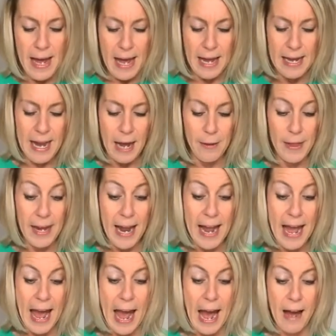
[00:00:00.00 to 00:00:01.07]
And now that
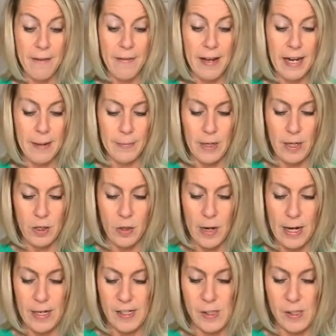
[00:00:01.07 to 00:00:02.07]
I have it, I'm going to try to